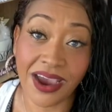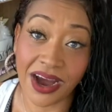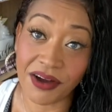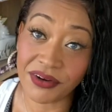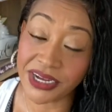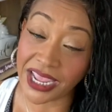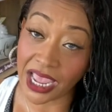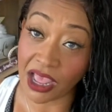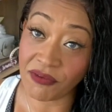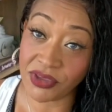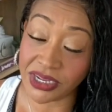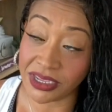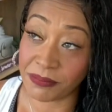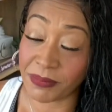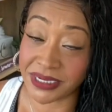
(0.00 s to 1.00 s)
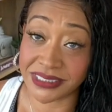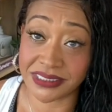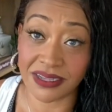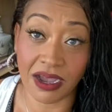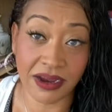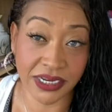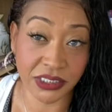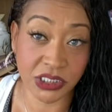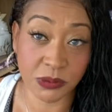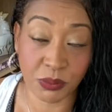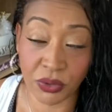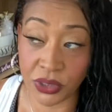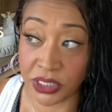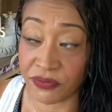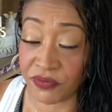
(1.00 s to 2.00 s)
I already have it in my stock. I just
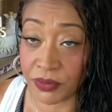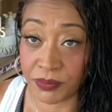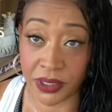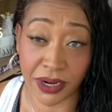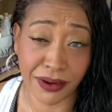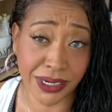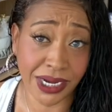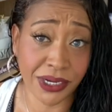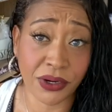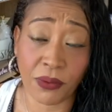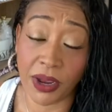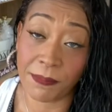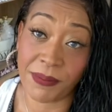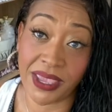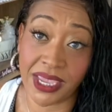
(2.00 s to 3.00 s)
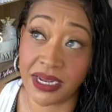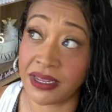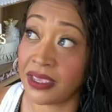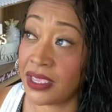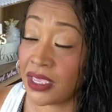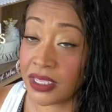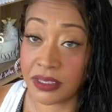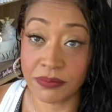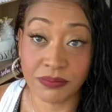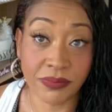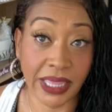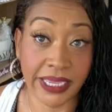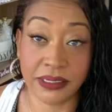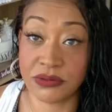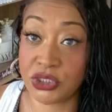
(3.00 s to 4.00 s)
pull it from there and I know I paid
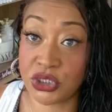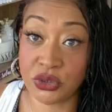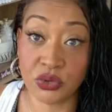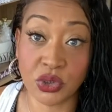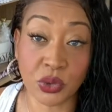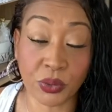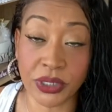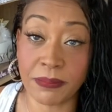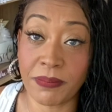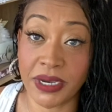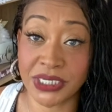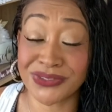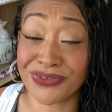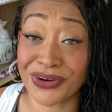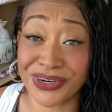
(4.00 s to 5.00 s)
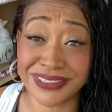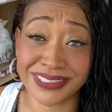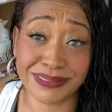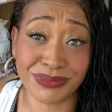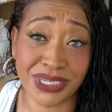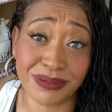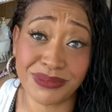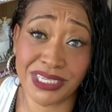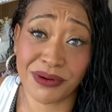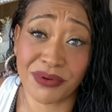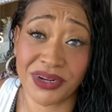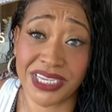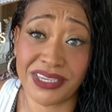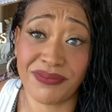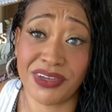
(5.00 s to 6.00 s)
like two, three bucks for it. Sometimes they
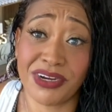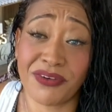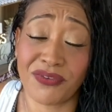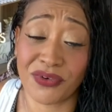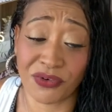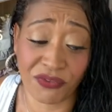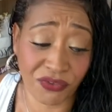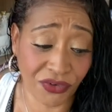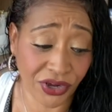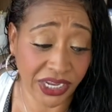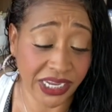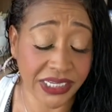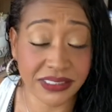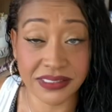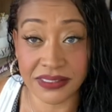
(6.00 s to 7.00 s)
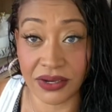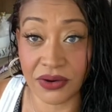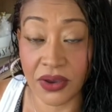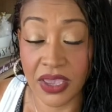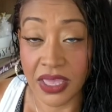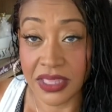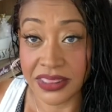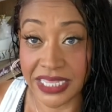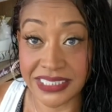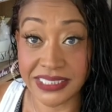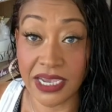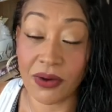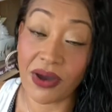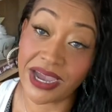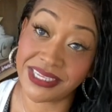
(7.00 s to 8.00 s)
were even for free. So
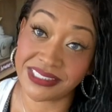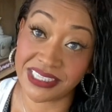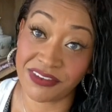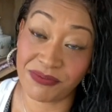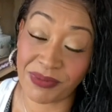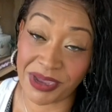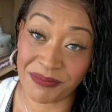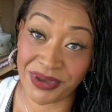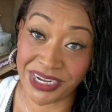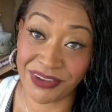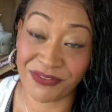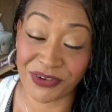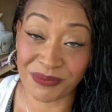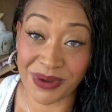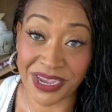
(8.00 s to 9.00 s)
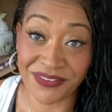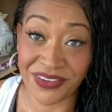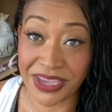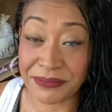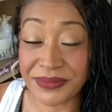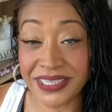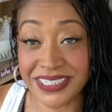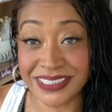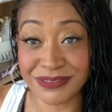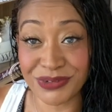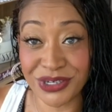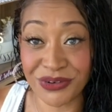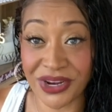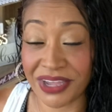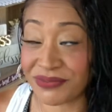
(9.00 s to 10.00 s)
that's how I save my money for my family is
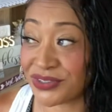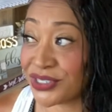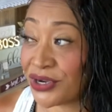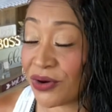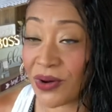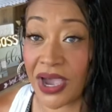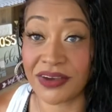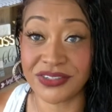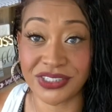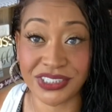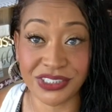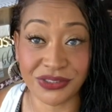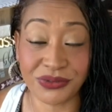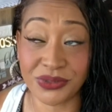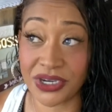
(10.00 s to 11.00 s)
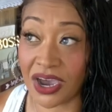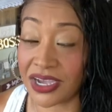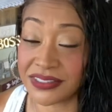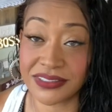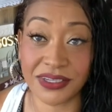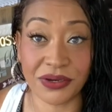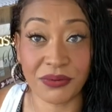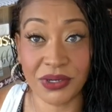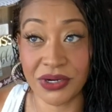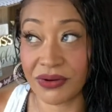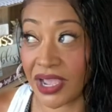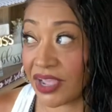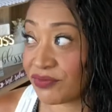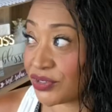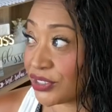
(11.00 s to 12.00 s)
we don't have to go out to Costco. We
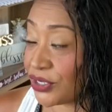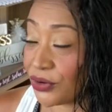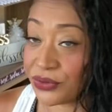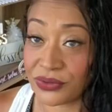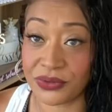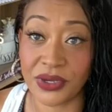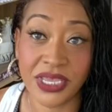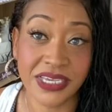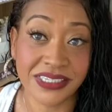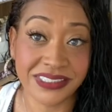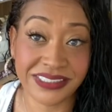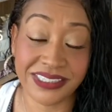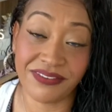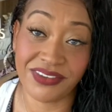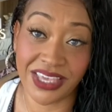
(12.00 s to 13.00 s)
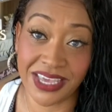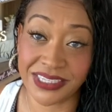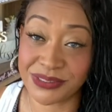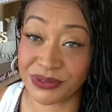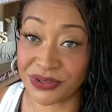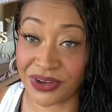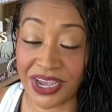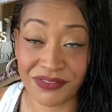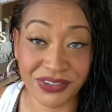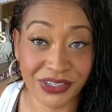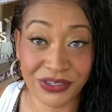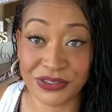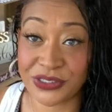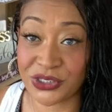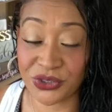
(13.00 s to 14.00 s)
don't have to go to CVS. We don't have to
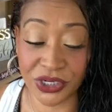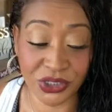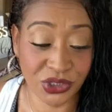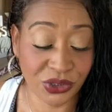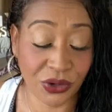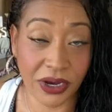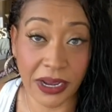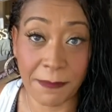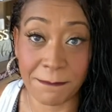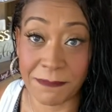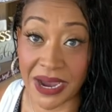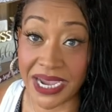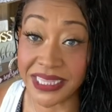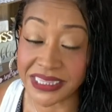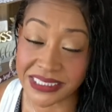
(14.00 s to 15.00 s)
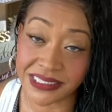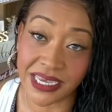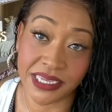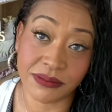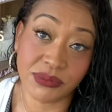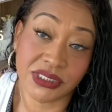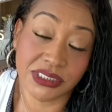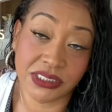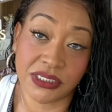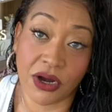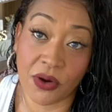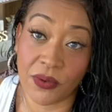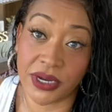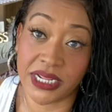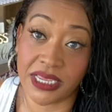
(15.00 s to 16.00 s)
go to the drugstore and buy these items because they're
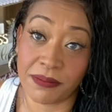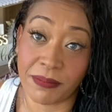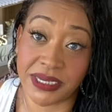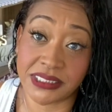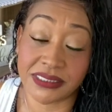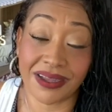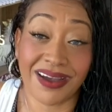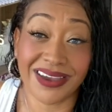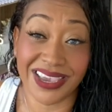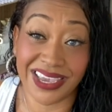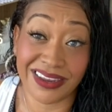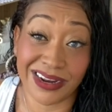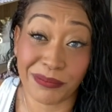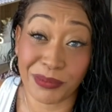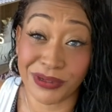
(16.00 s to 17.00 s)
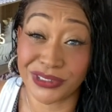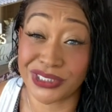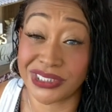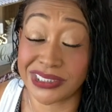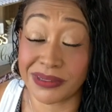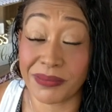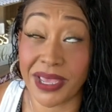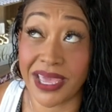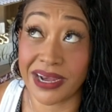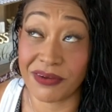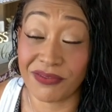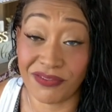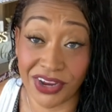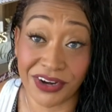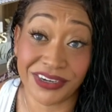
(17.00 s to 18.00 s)
already in my stock and I purchased them at a
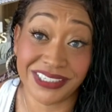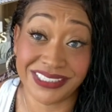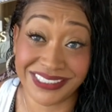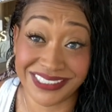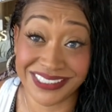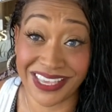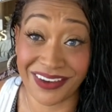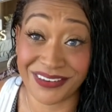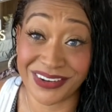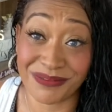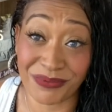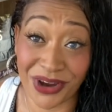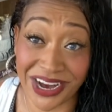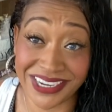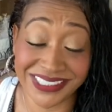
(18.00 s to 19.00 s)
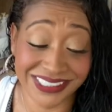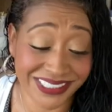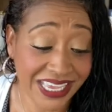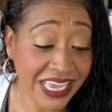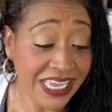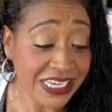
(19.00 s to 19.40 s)
very discounted price.